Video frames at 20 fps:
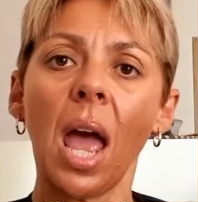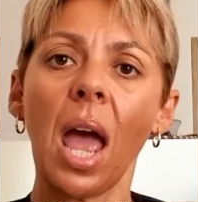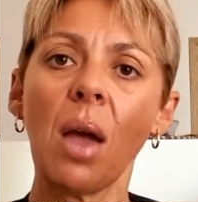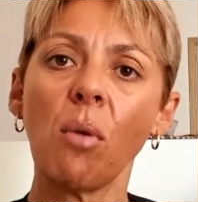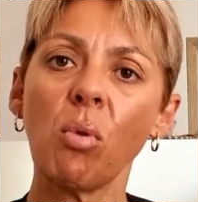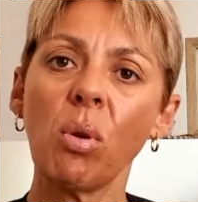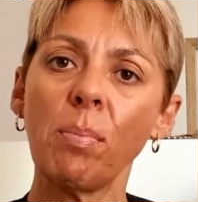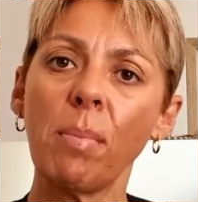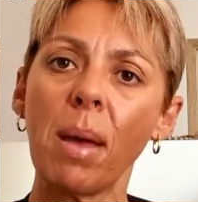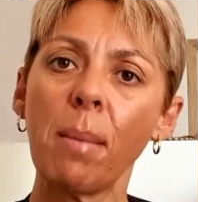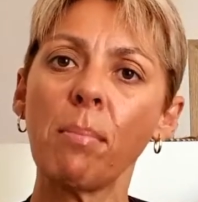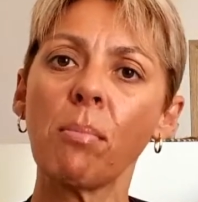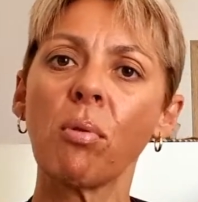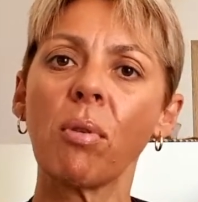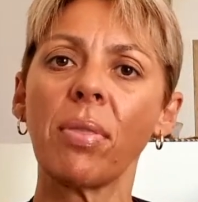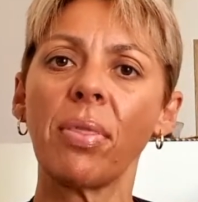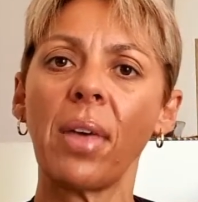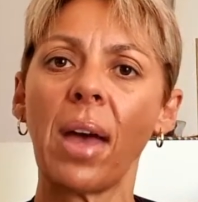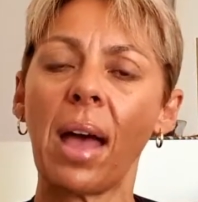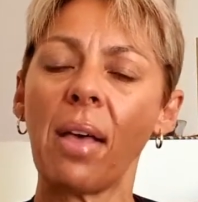And
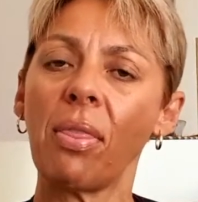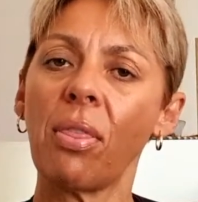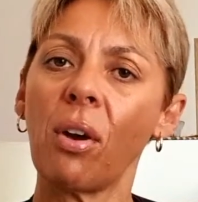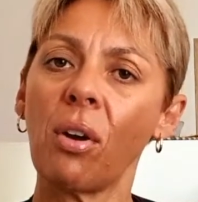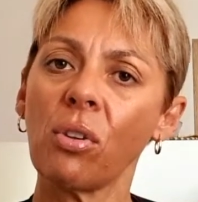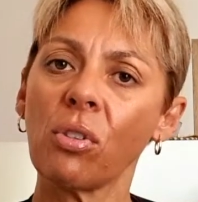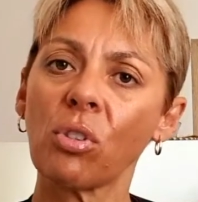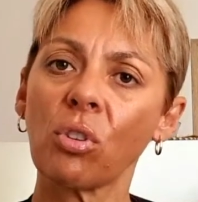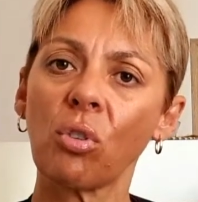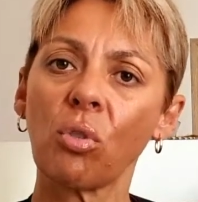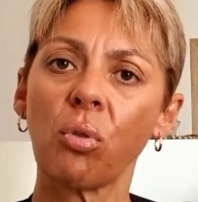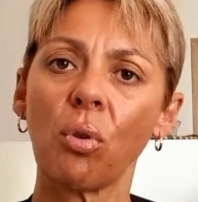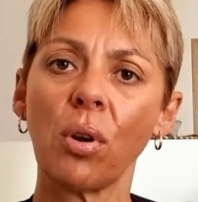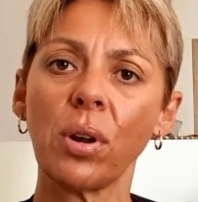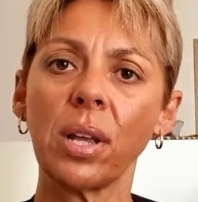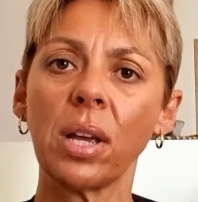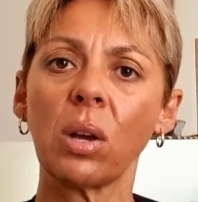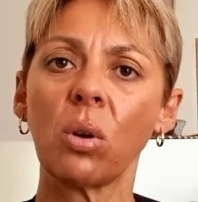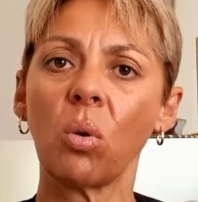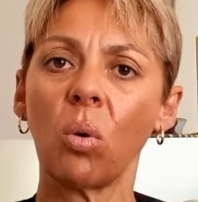remember that those
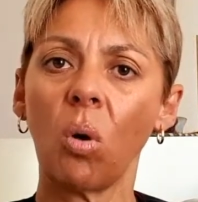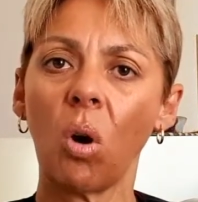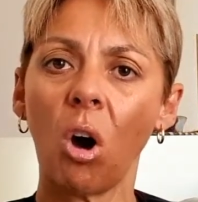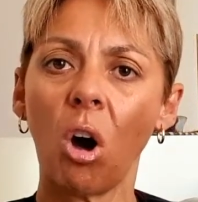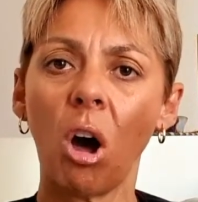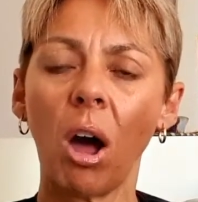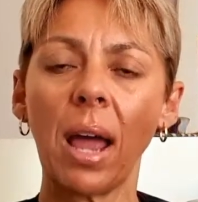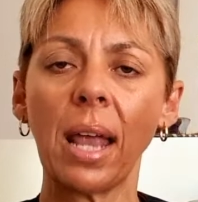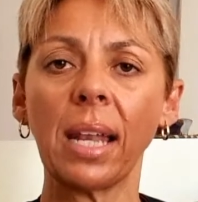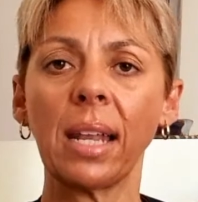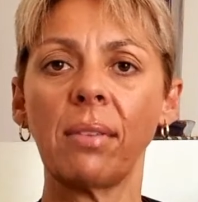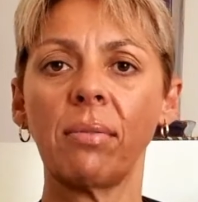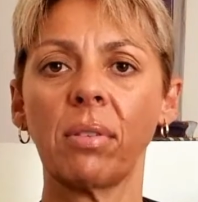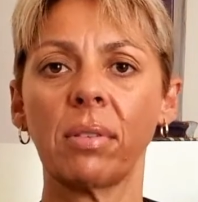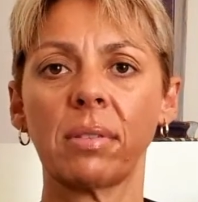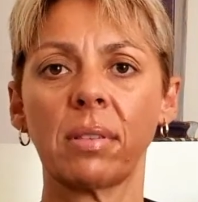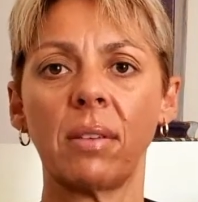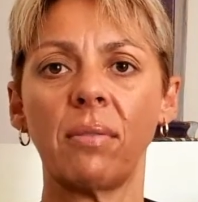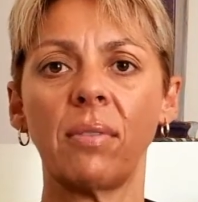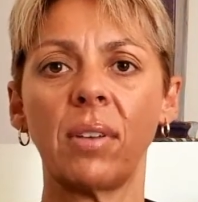chronic or high
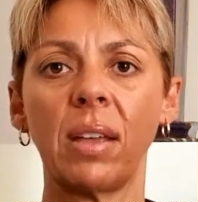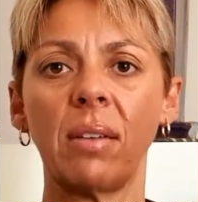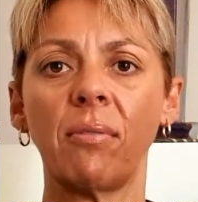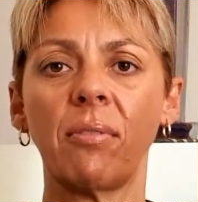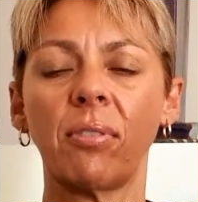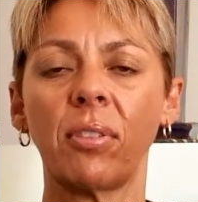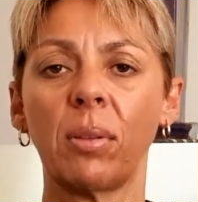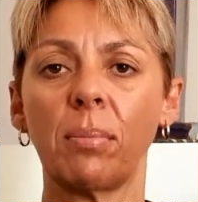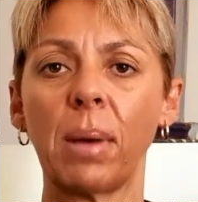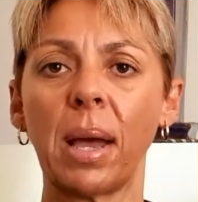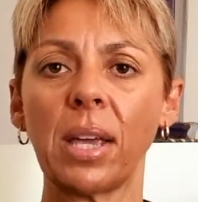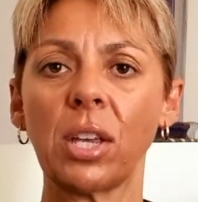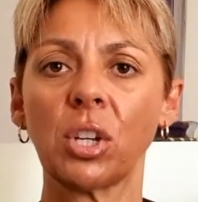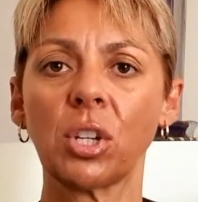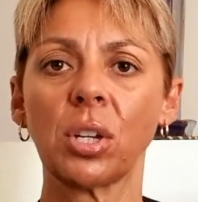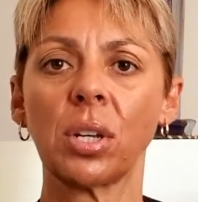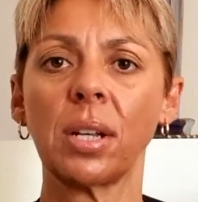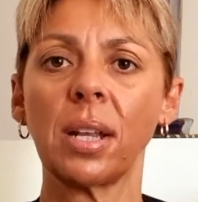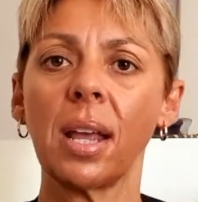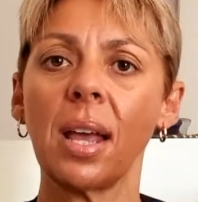levels of
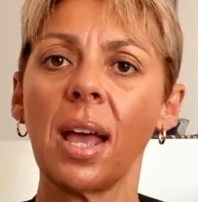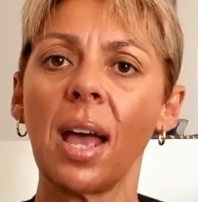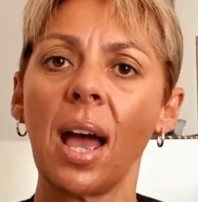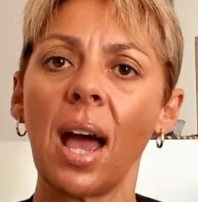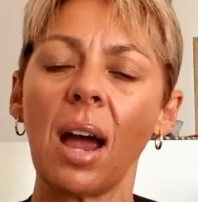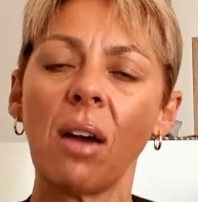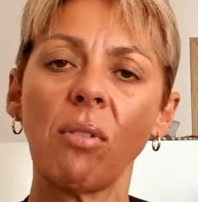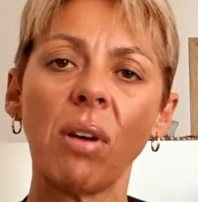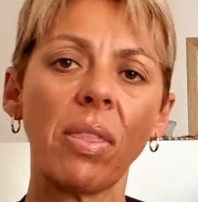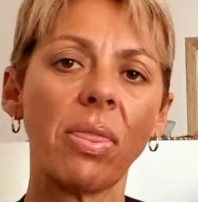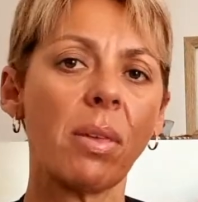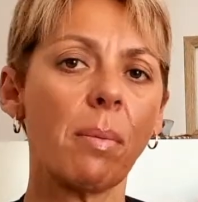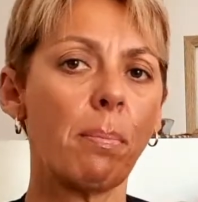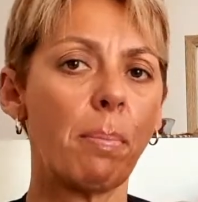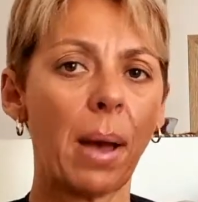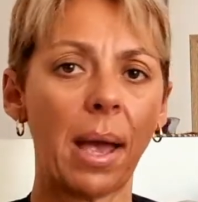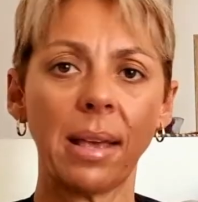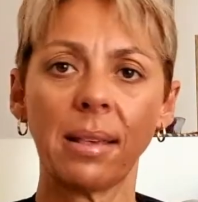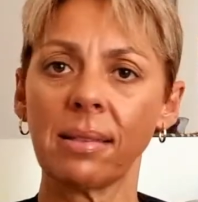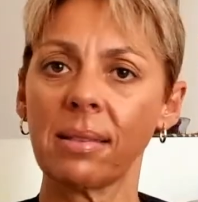inflammation are at the
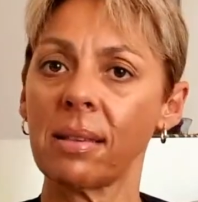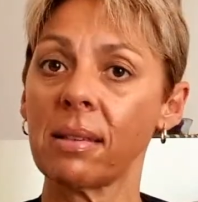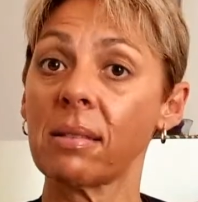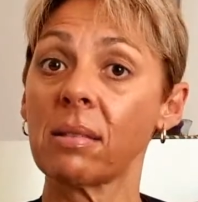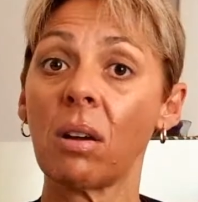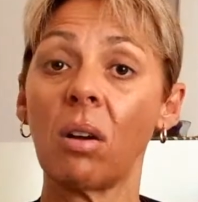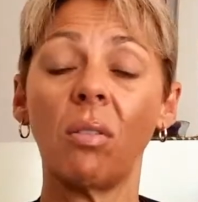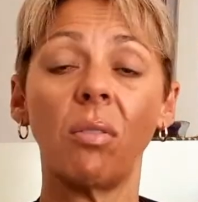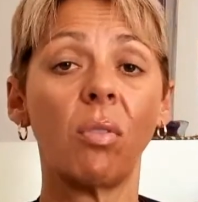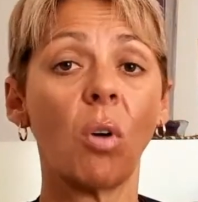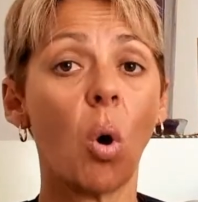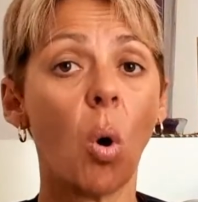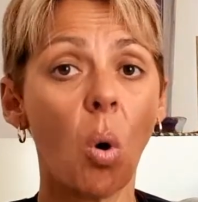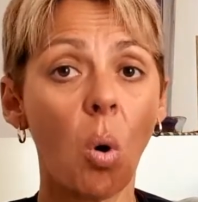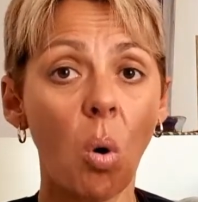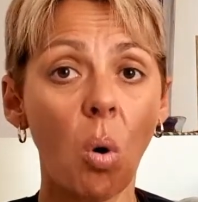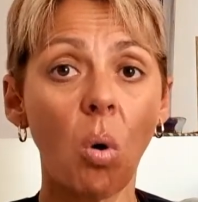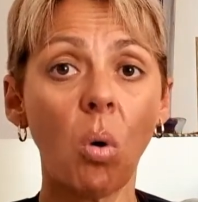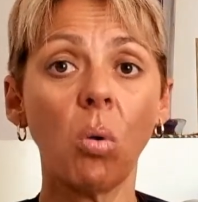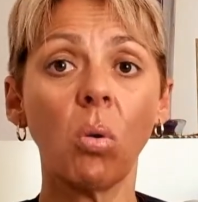basis of
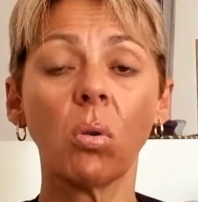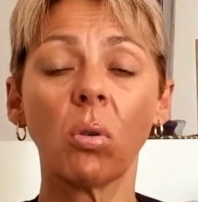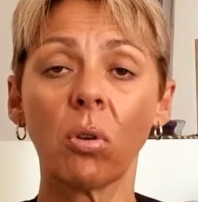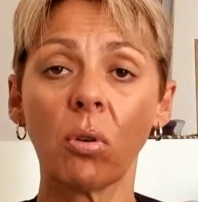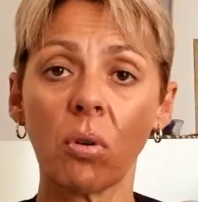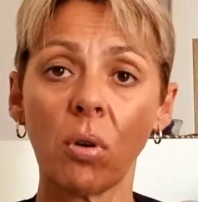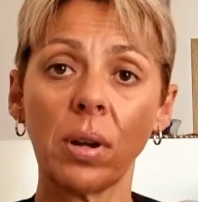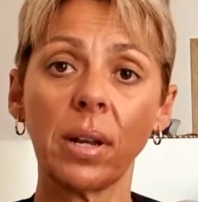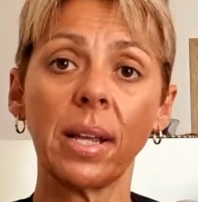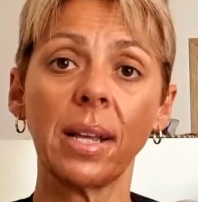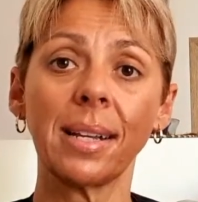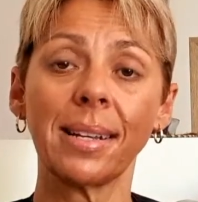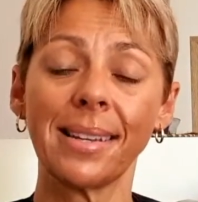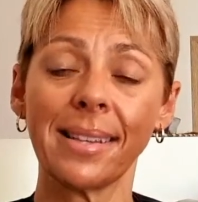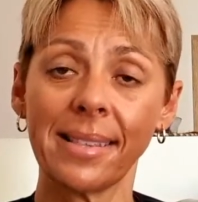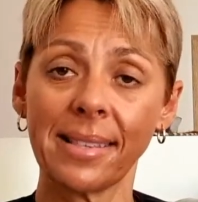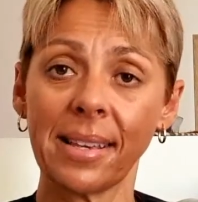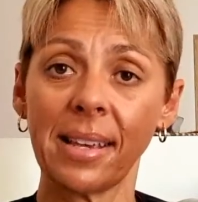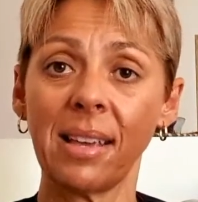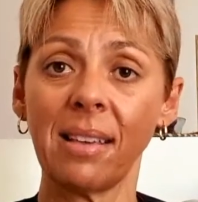all chronic
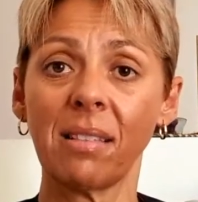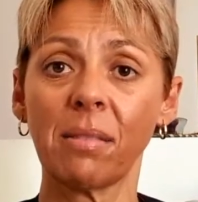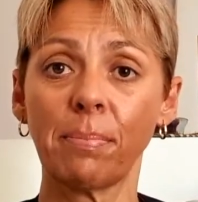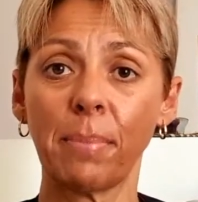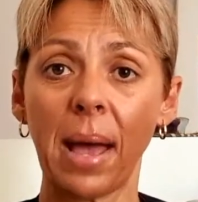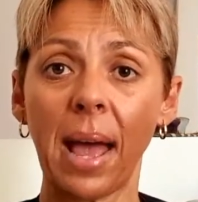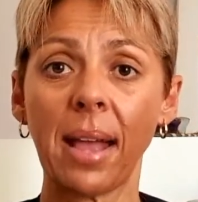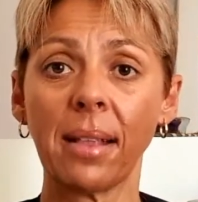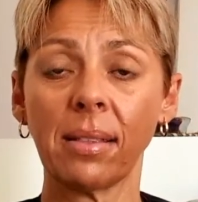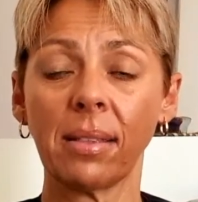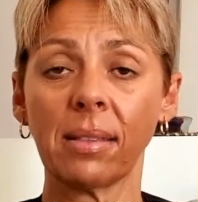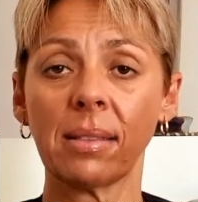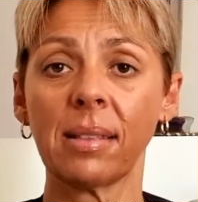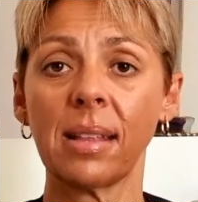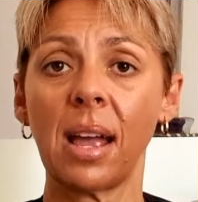disease patterns.